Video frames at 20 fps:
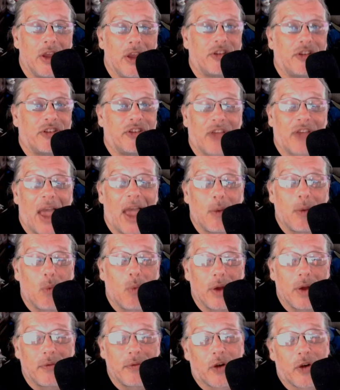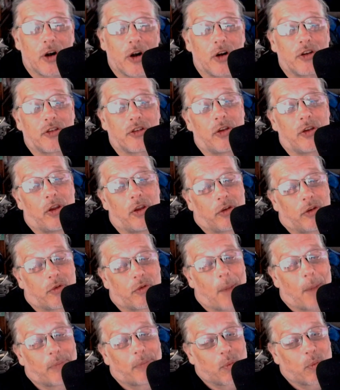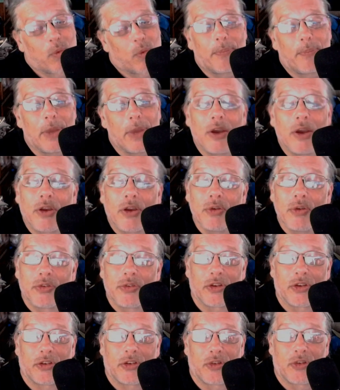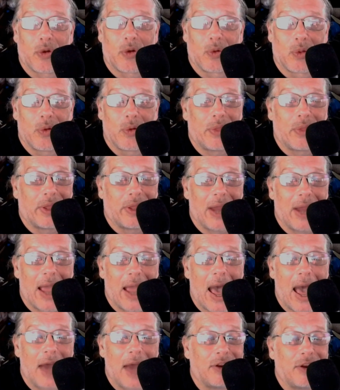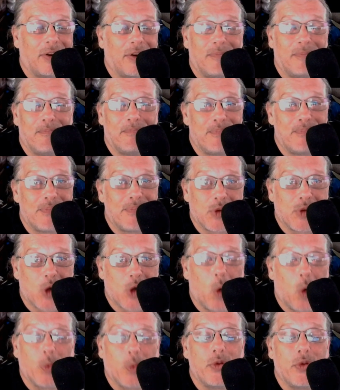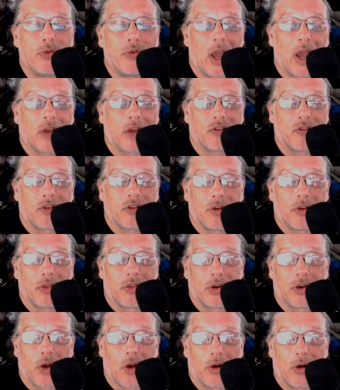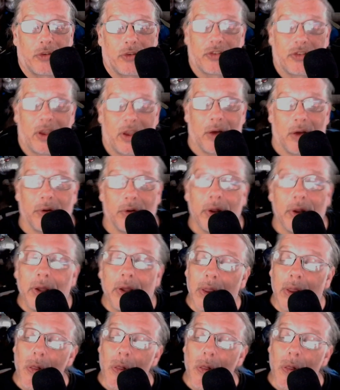She sang one verse, dropped a ripping acoustic solo that added a whole new texture to the dog sound.